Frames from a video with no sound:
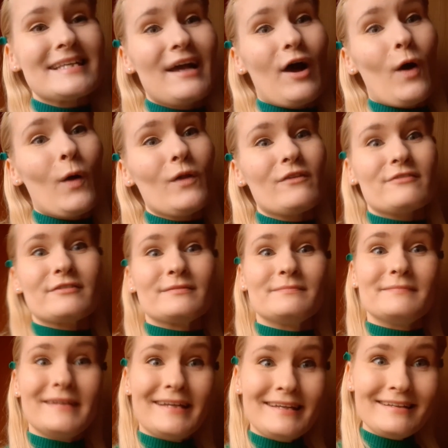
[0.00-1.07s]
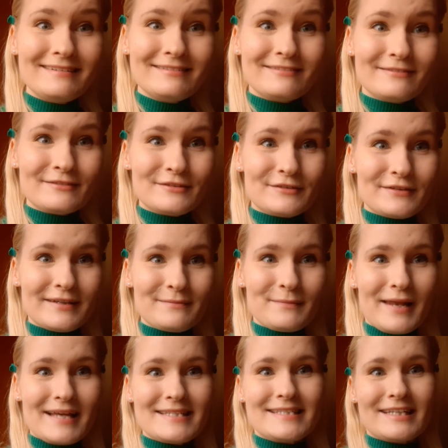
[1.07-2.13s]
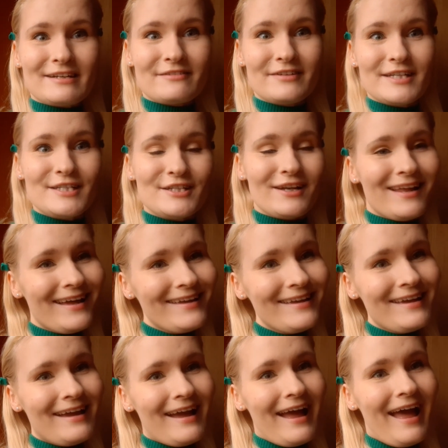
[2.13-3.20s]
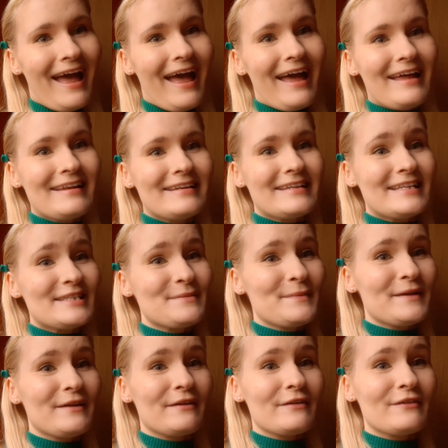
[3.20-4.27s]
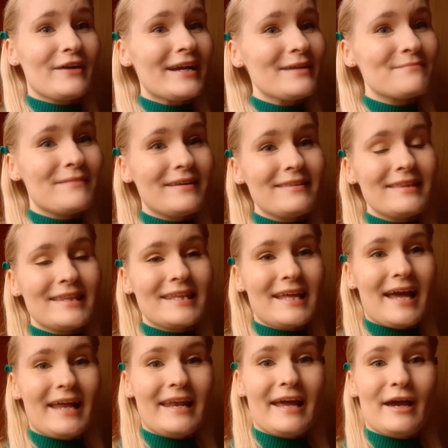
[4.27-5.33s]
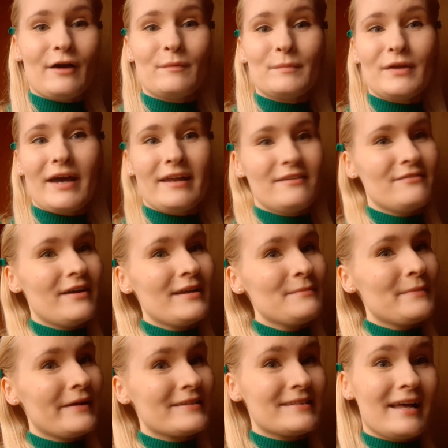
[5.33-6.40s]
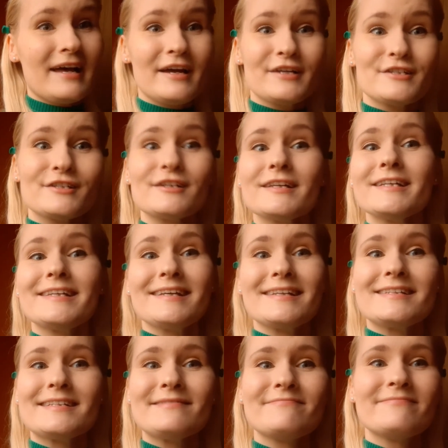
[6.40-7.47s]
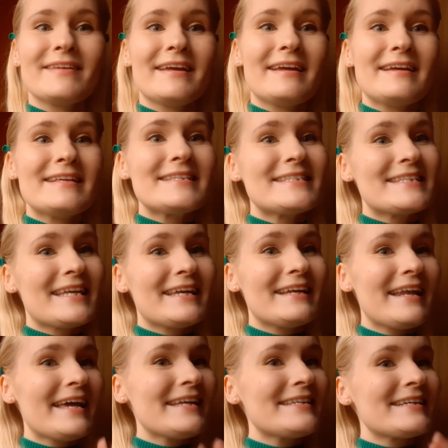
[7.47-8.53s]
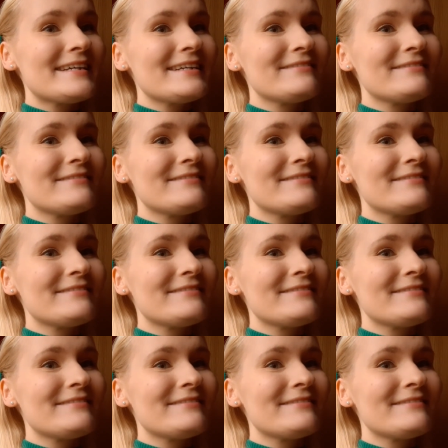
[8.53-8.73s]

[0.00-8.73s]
all from me during Plastic Free July, and it's been a great month and I hope you had fun because I surely did. See you later.